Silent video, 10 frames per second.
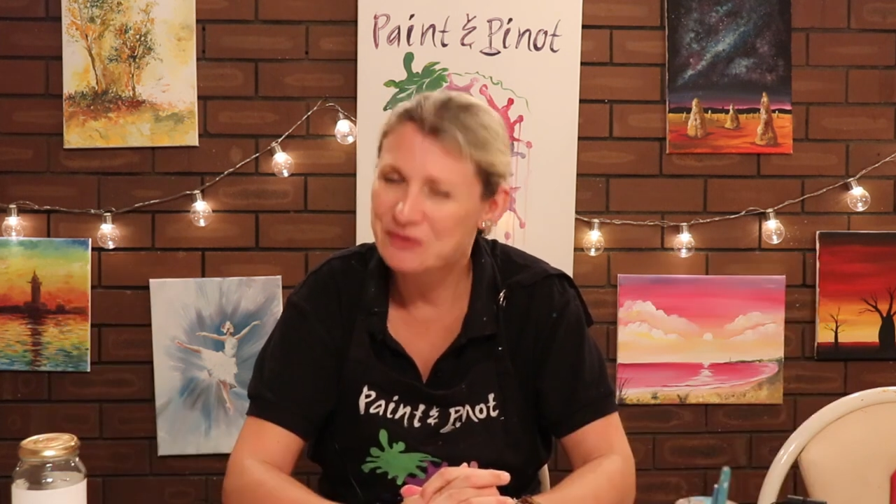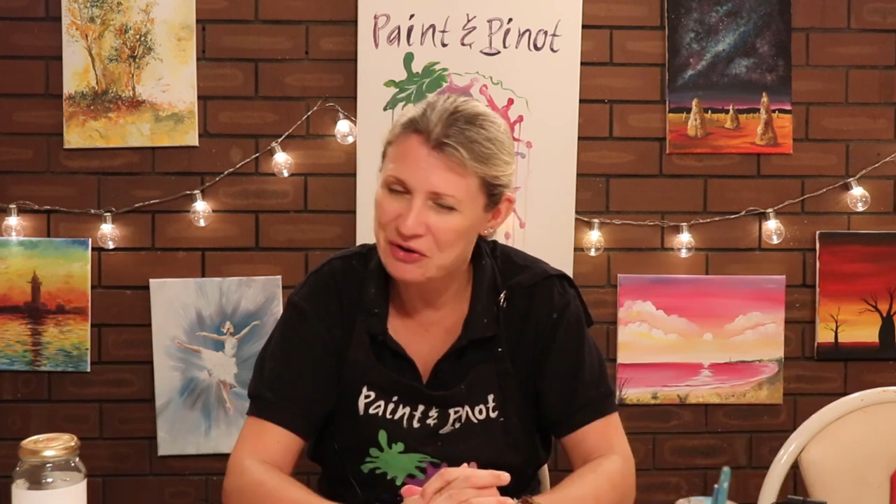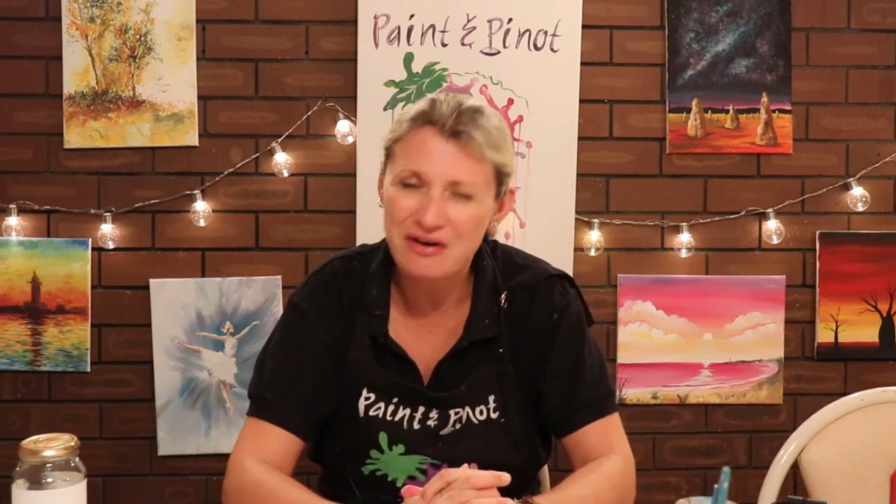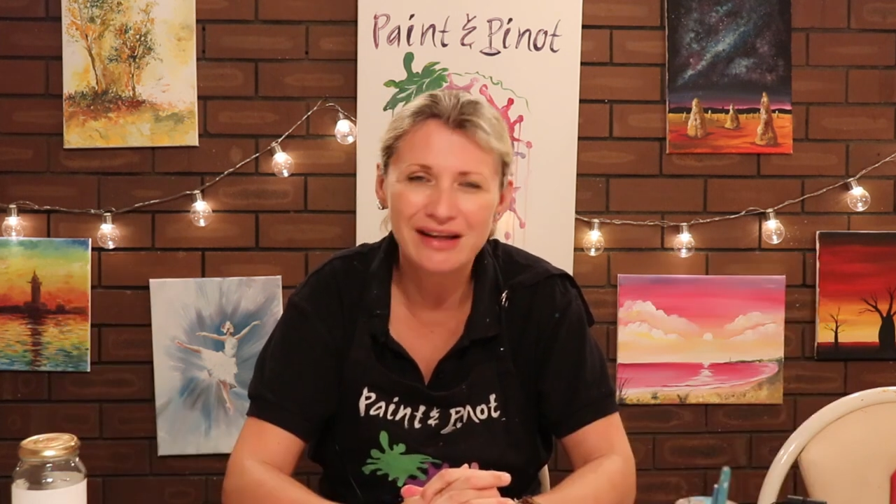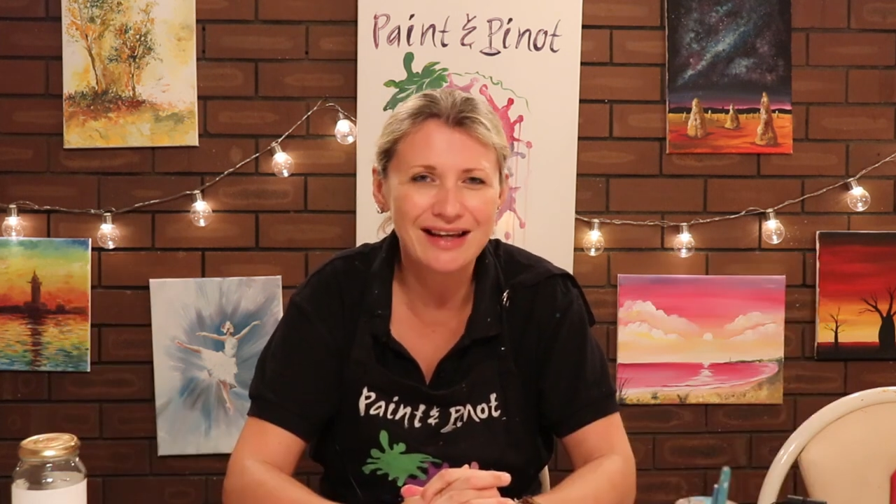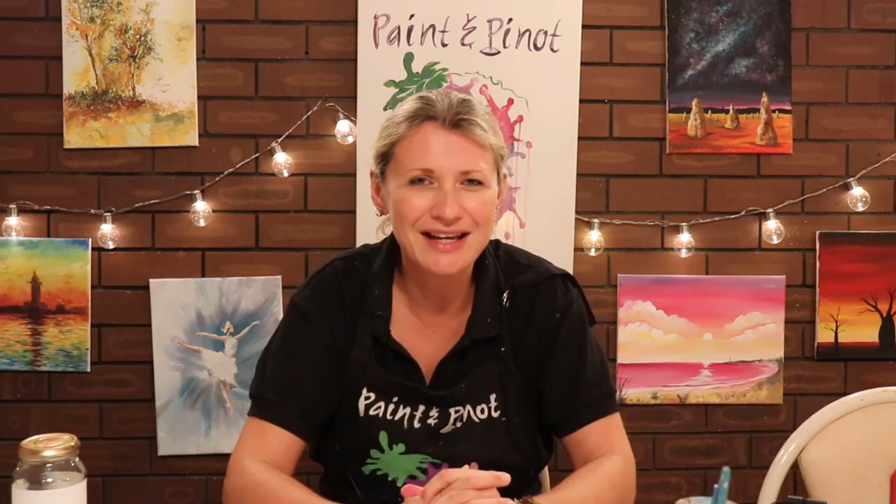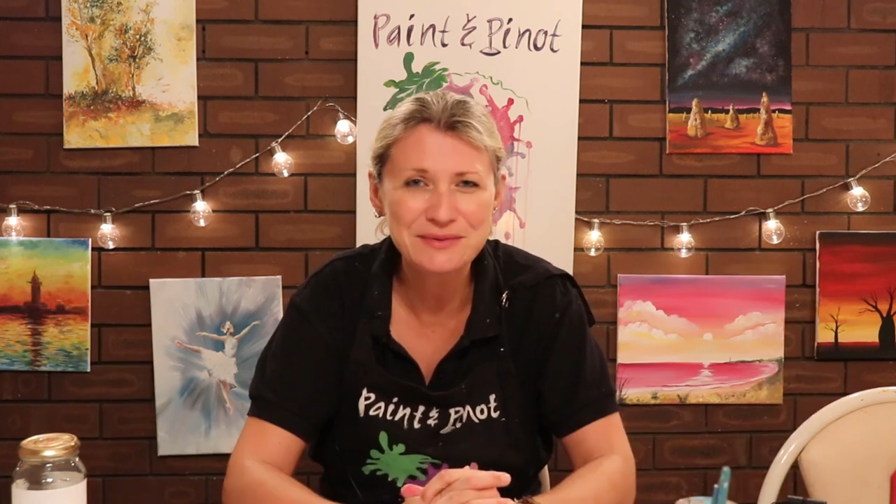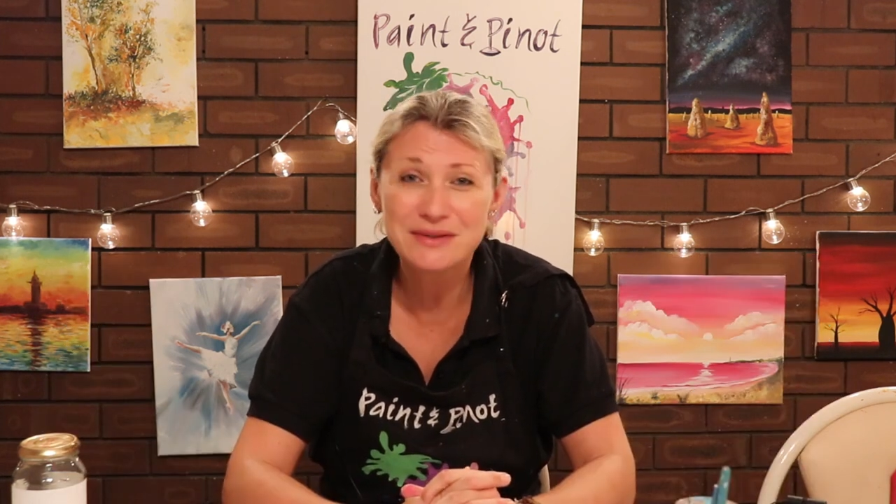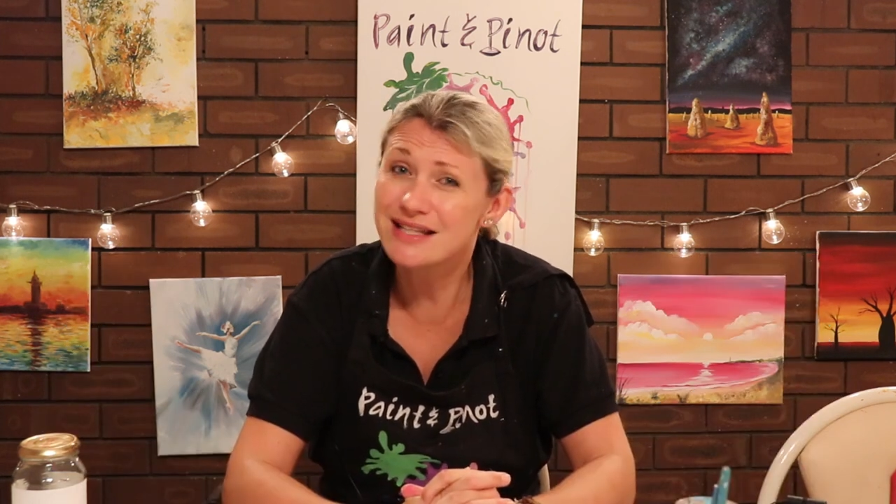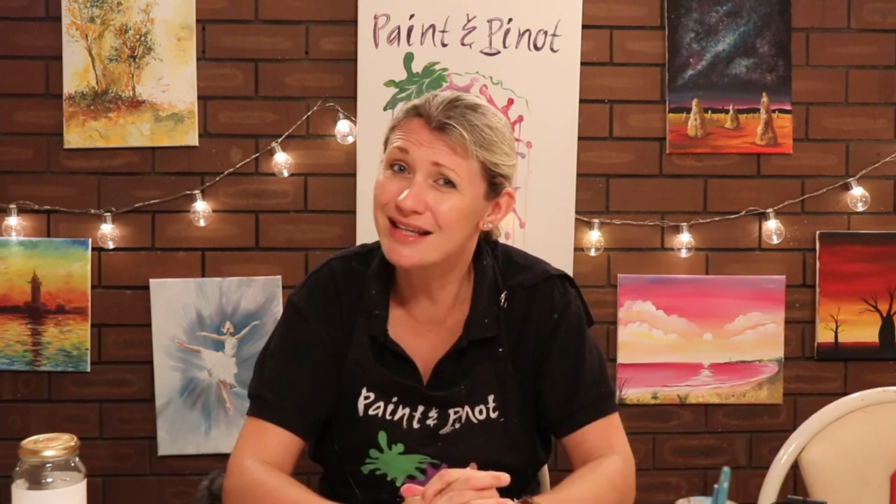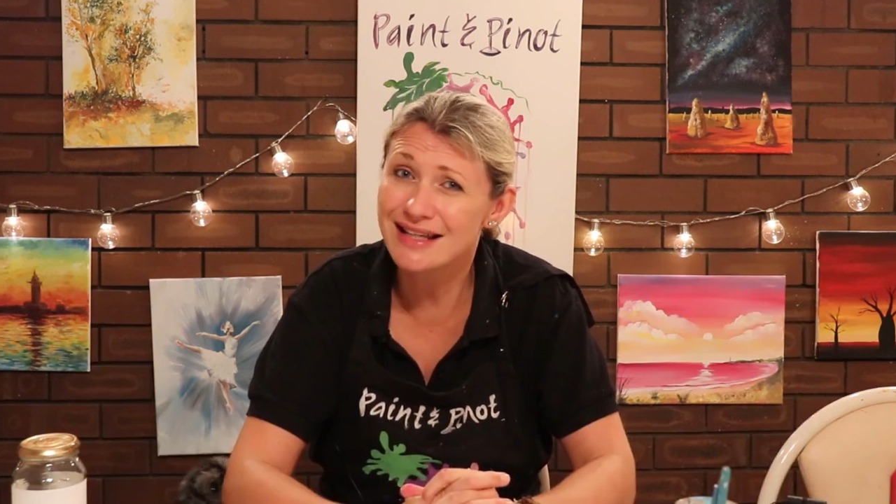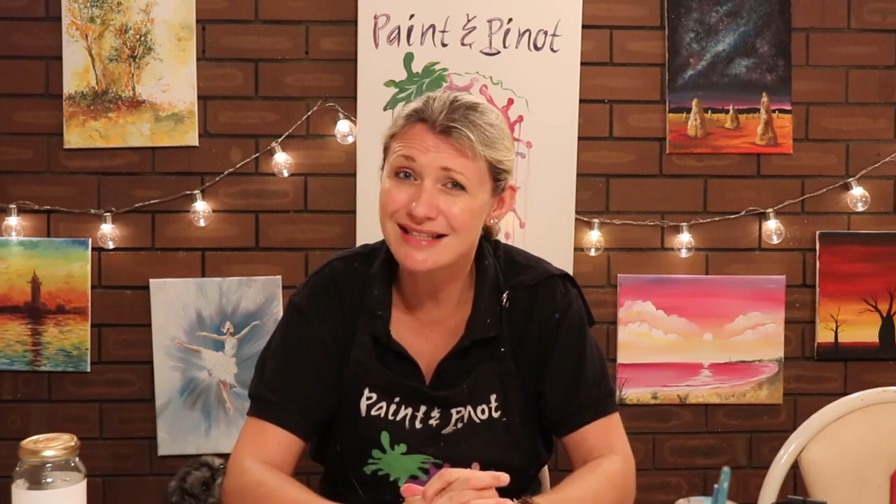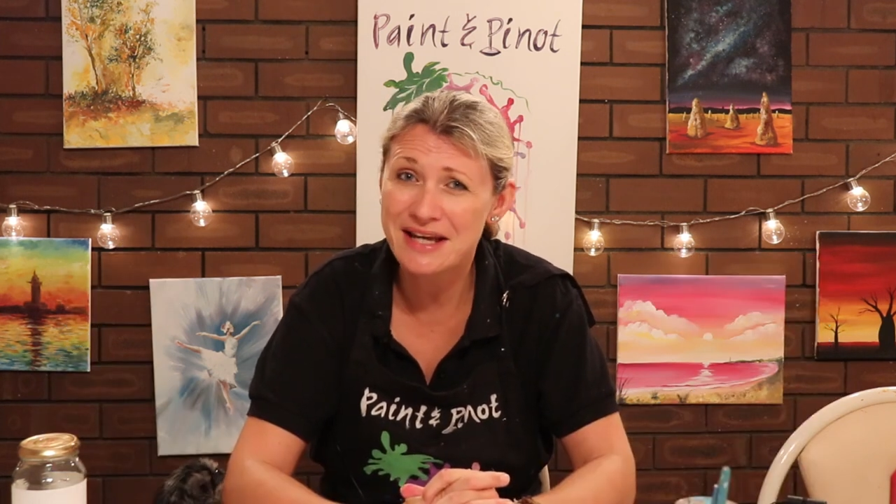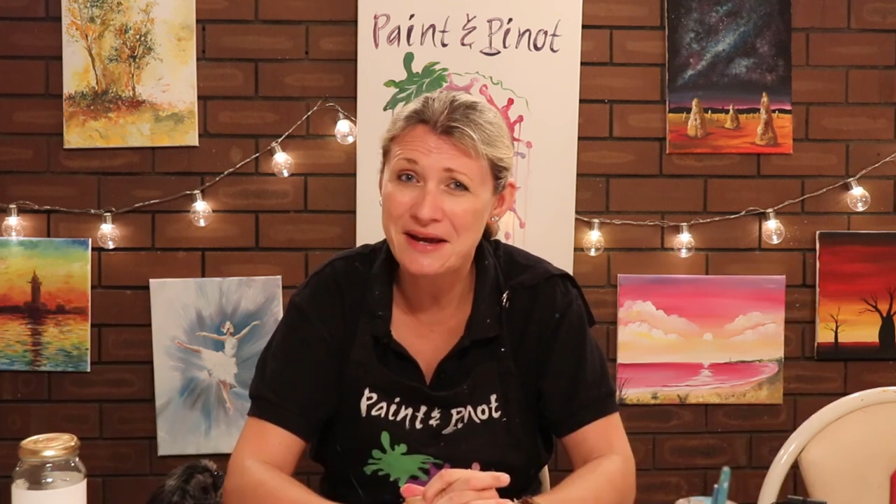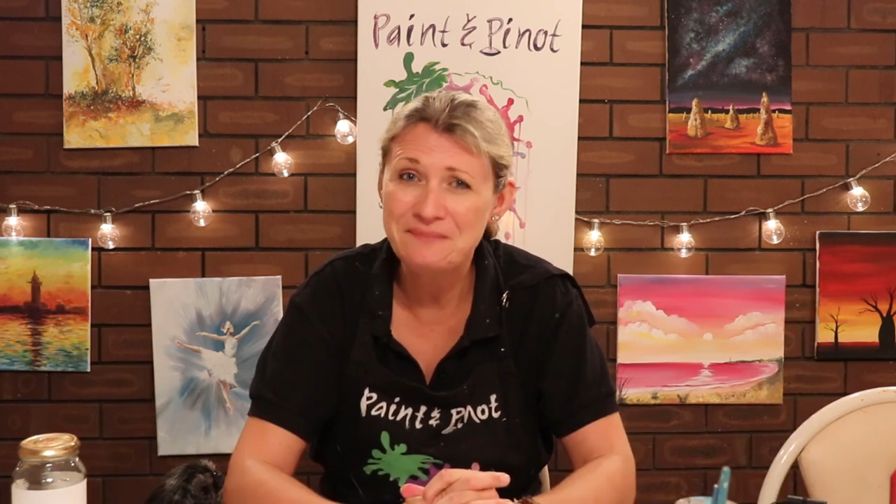Alrighty guys, we'll see you
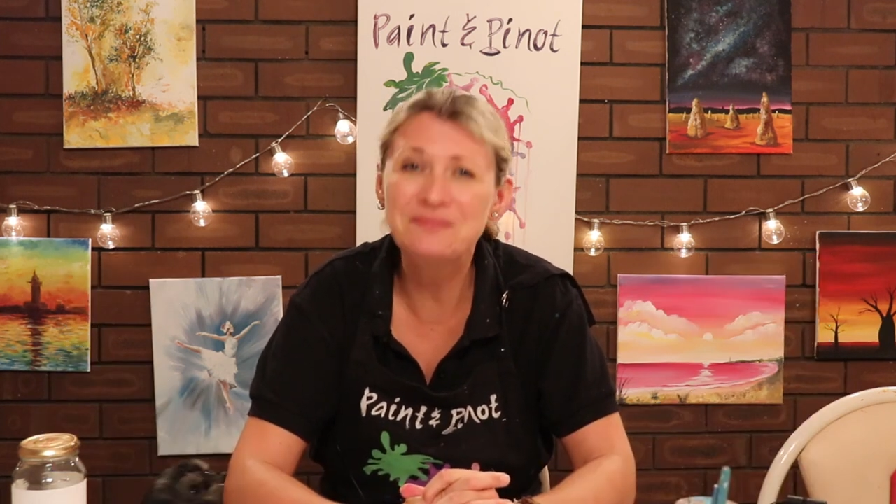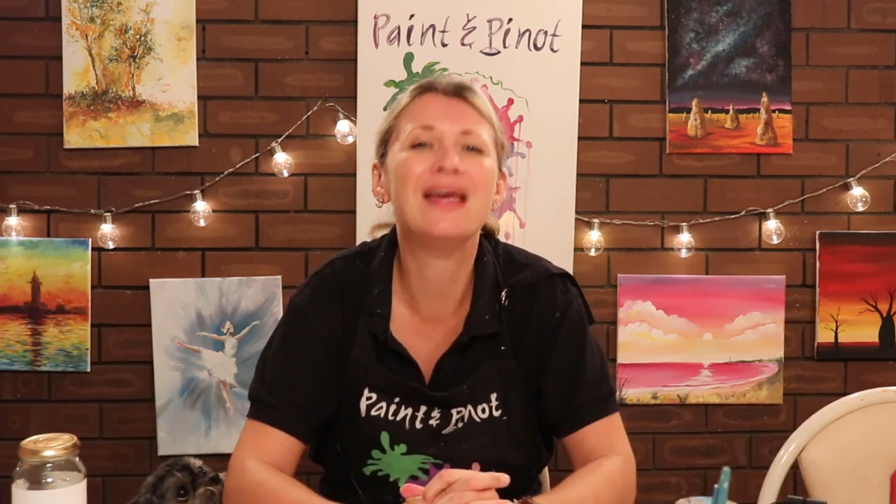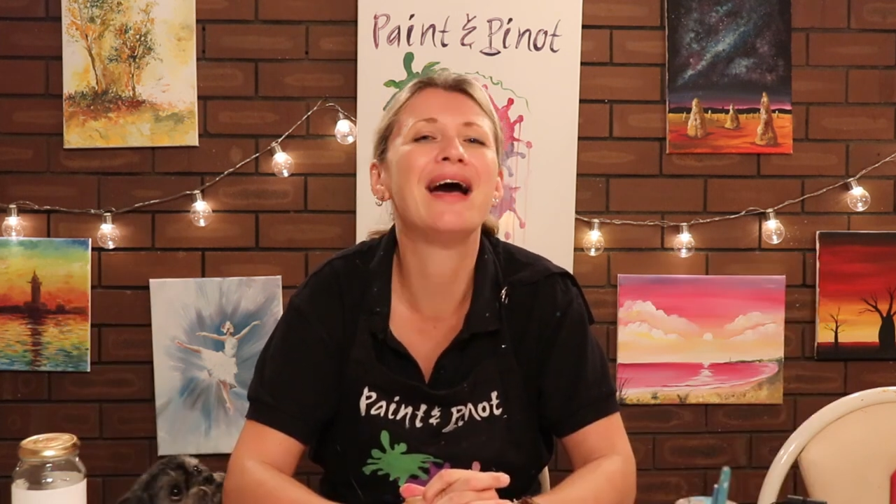next time.